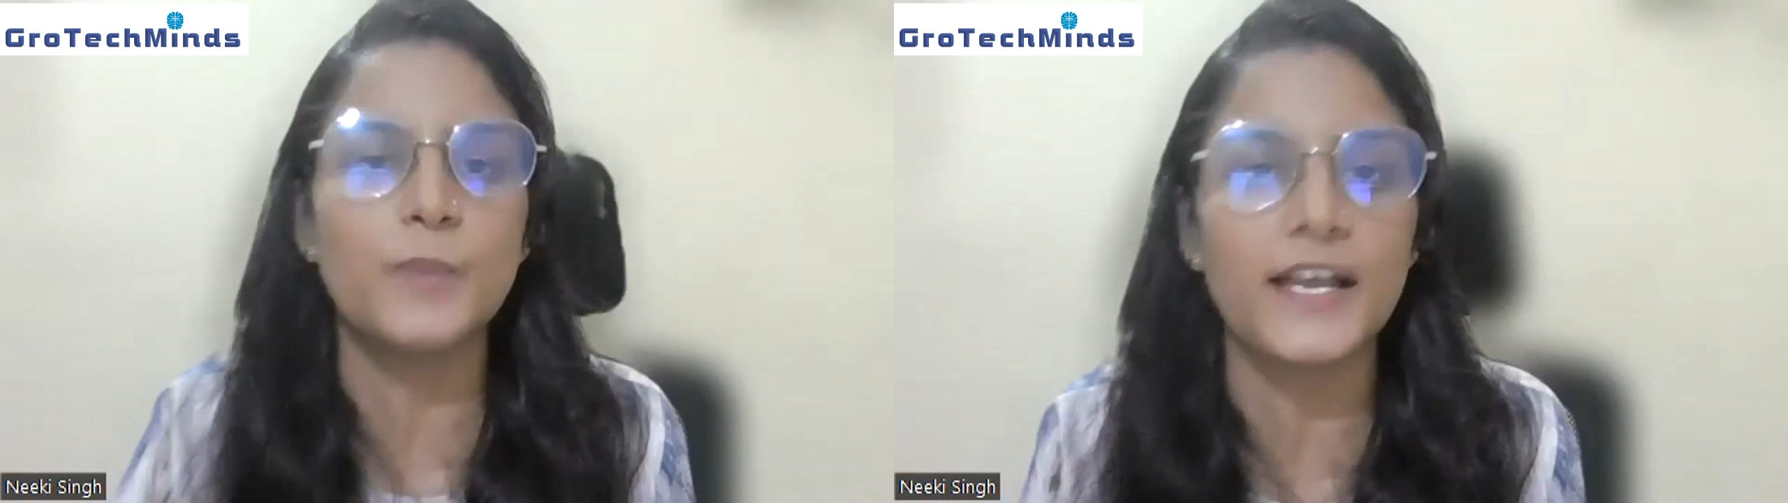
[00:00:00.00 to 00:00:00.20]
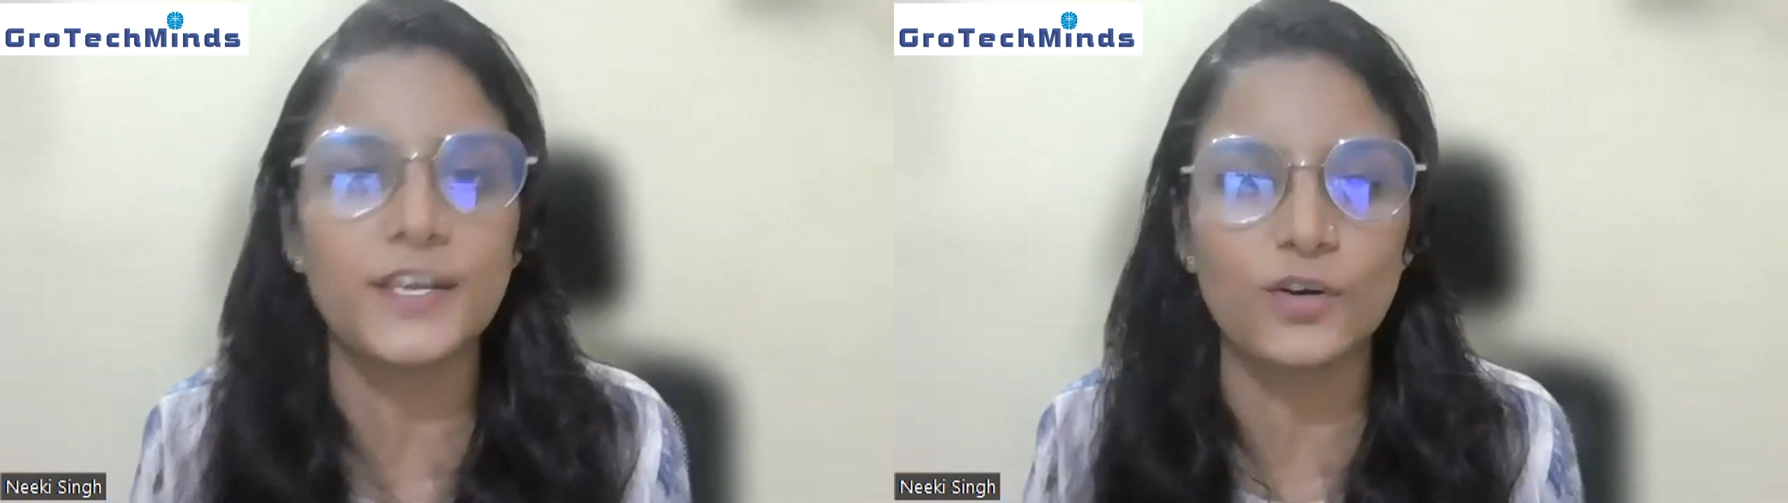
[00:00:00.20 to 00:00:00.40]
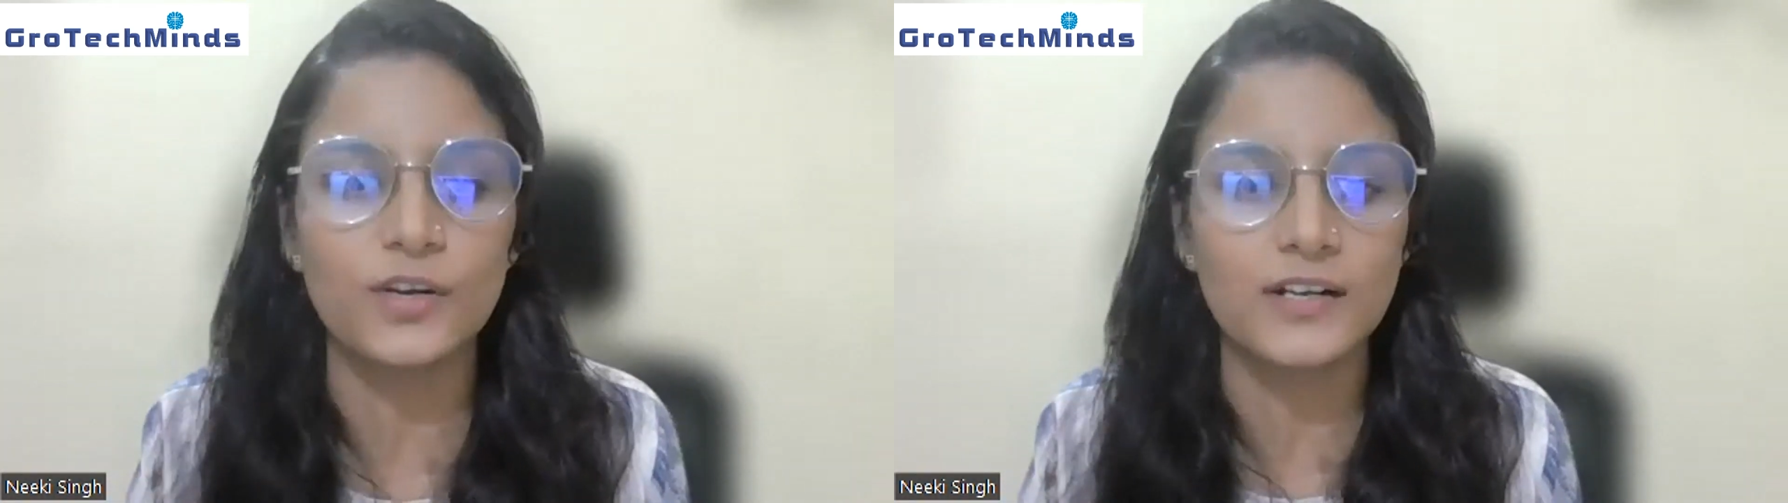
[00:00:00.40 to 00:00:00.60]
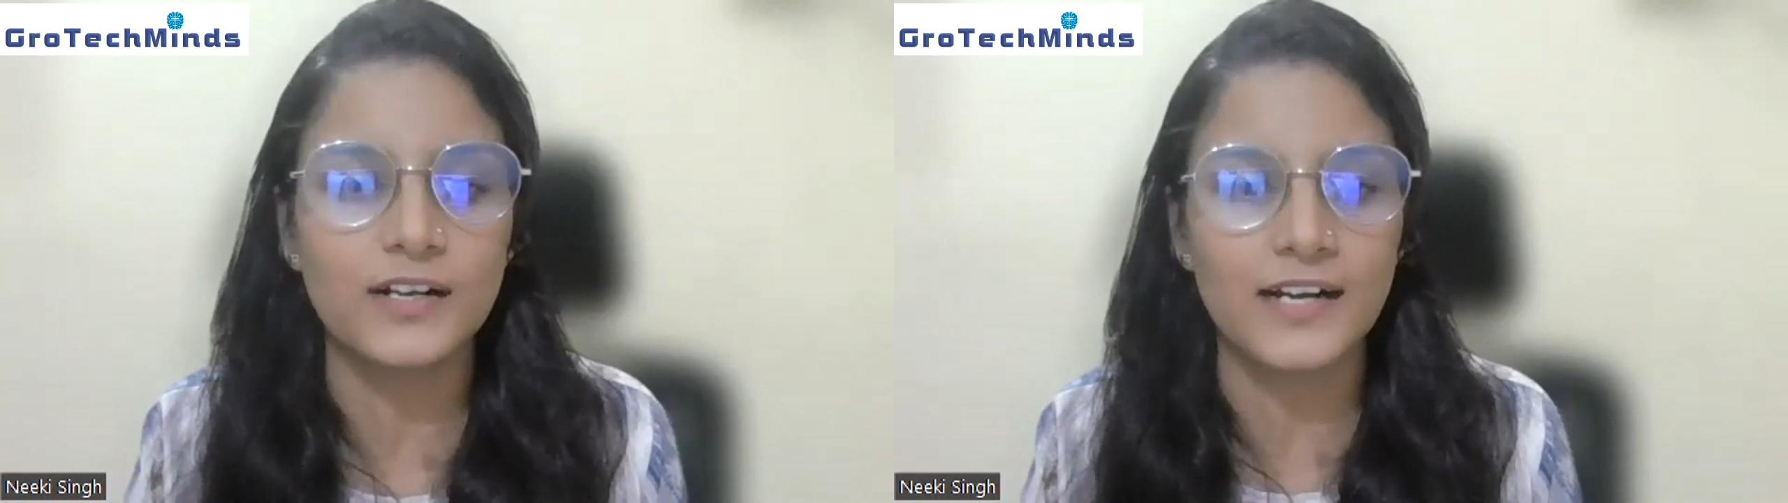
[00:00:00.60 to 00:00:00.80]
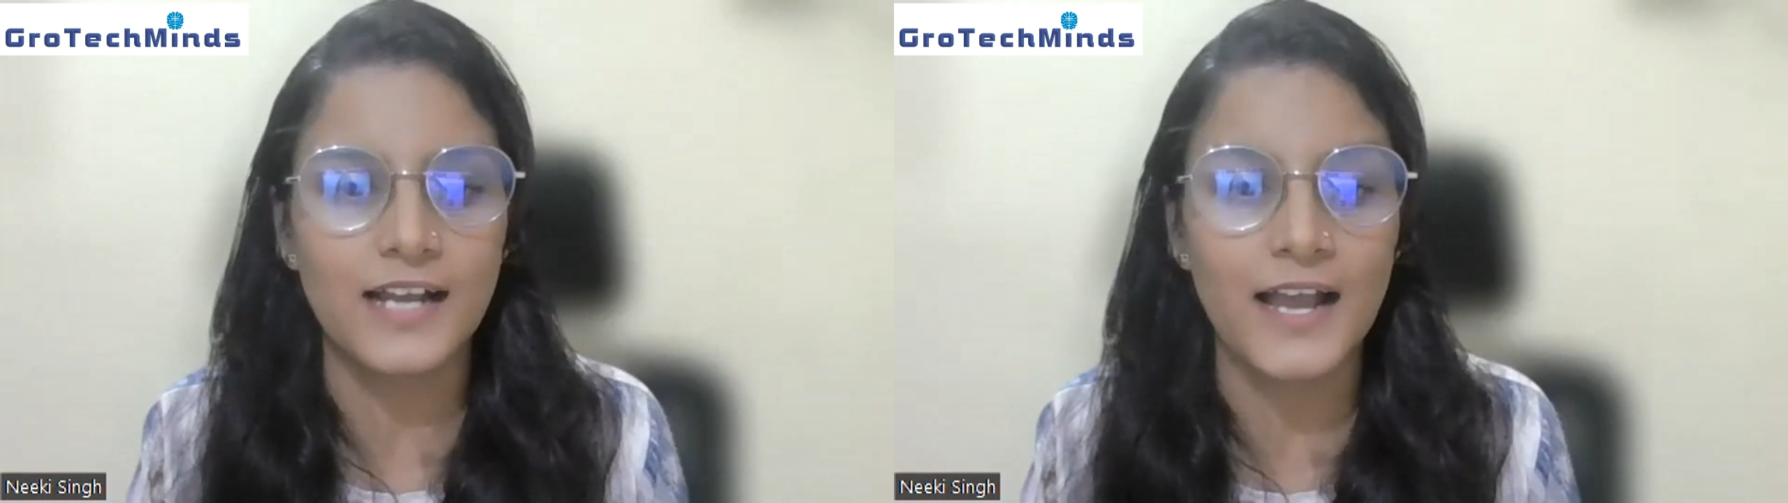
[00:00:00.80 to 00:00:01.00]
by your
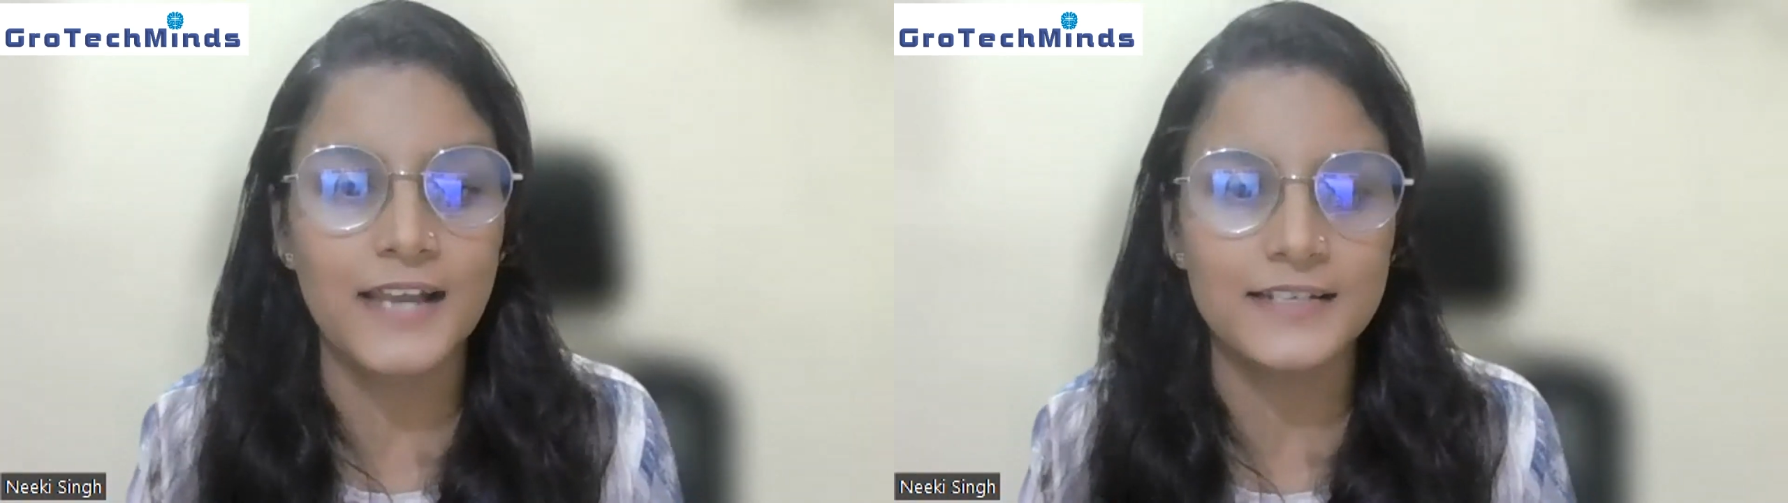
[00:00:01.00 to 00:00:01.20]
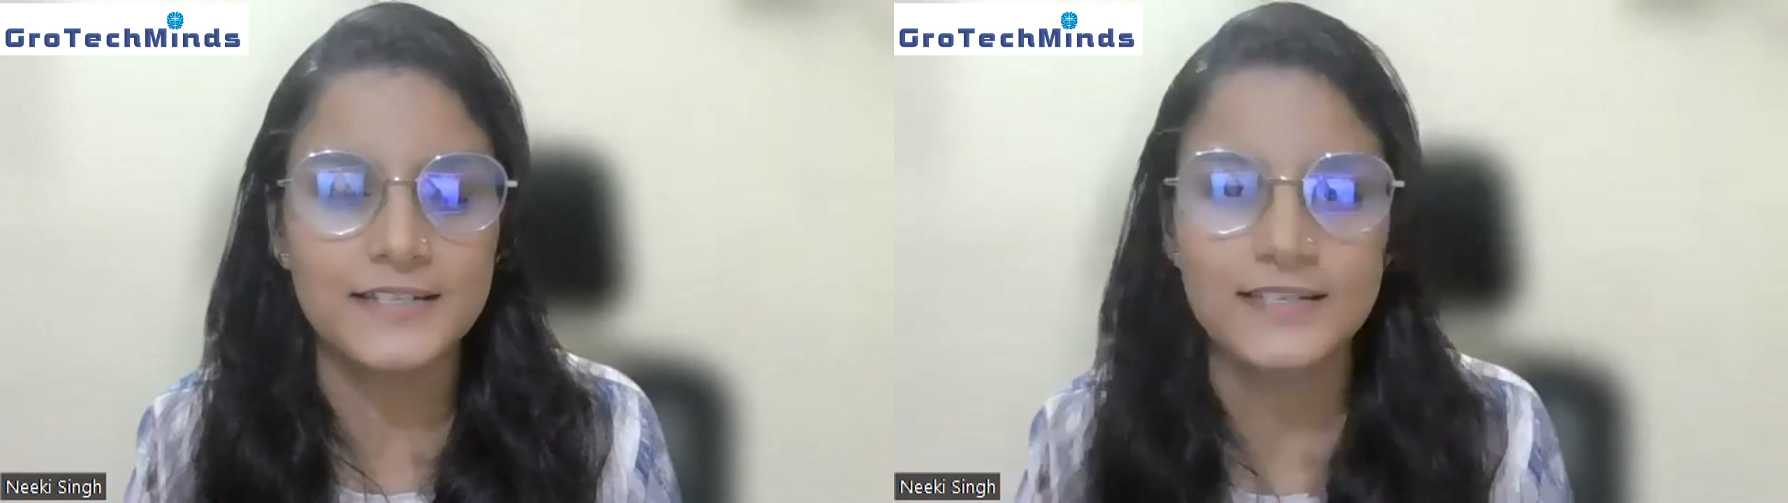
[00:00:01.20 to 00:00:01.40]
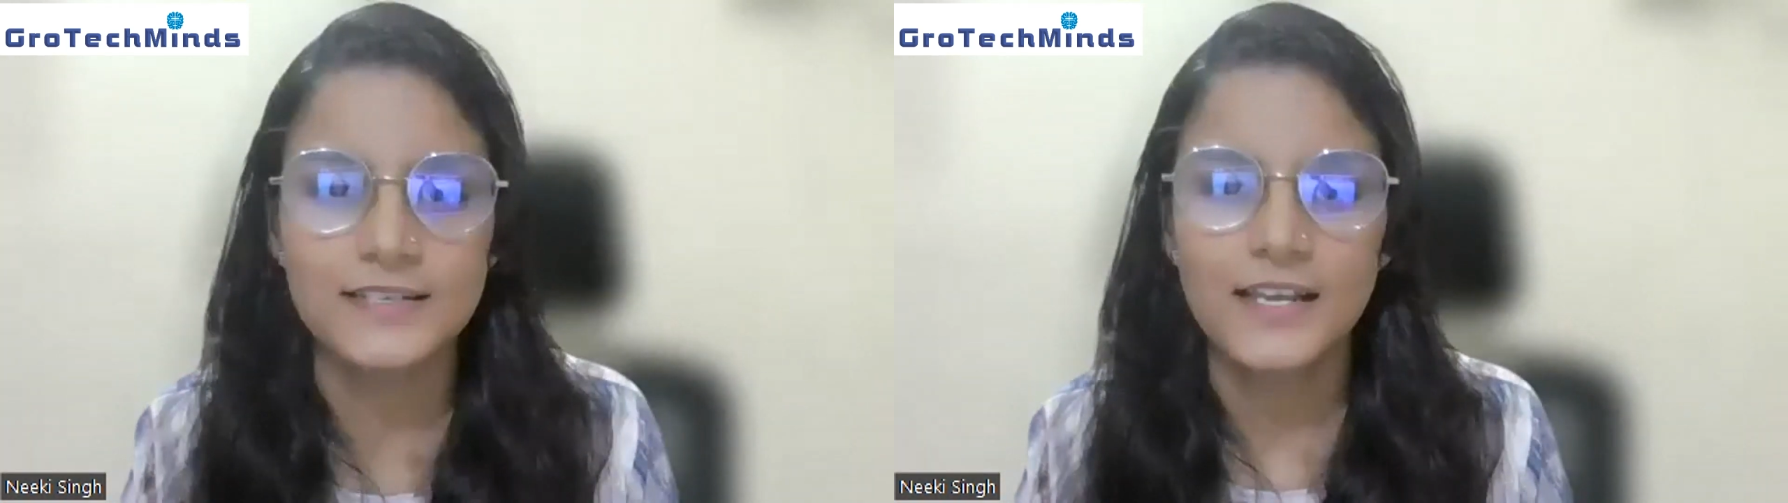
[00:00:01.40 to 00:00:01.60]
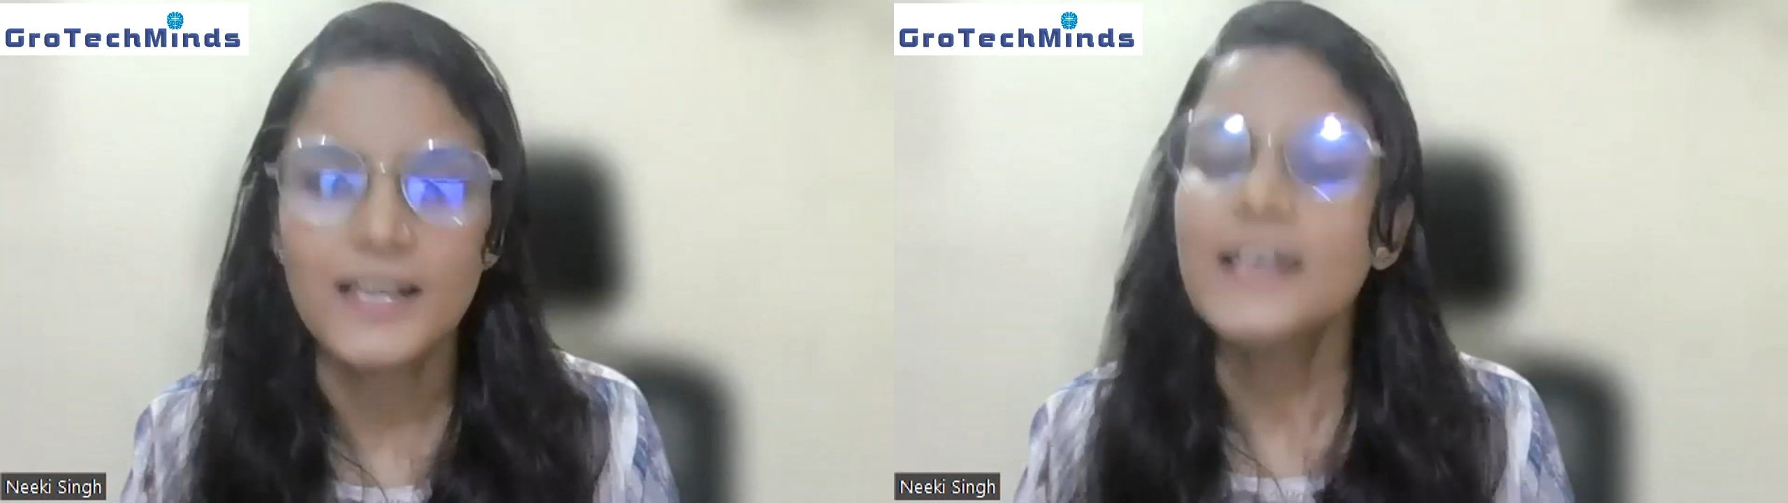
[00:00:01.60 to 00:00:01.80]
clients